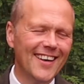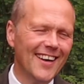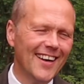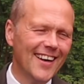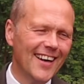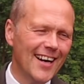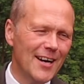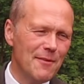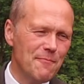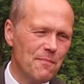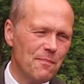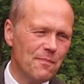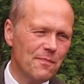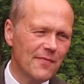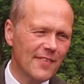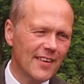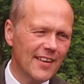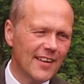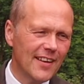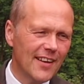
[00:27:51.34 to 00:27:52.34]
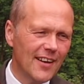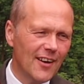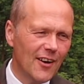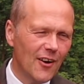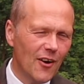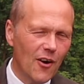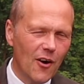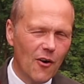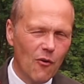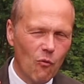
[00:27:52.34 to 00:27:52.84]
Um,
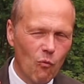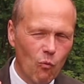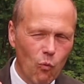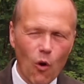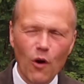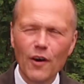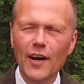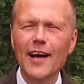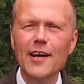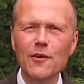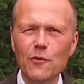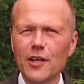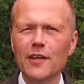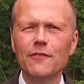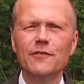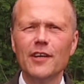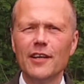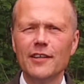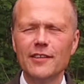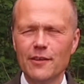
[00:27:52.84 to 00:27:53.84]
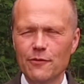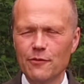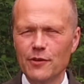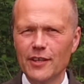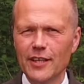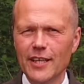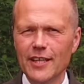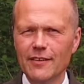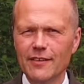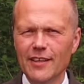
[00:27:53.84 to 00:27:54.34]
what I would have done
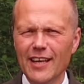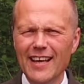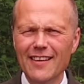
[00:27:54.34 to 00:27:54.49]
differently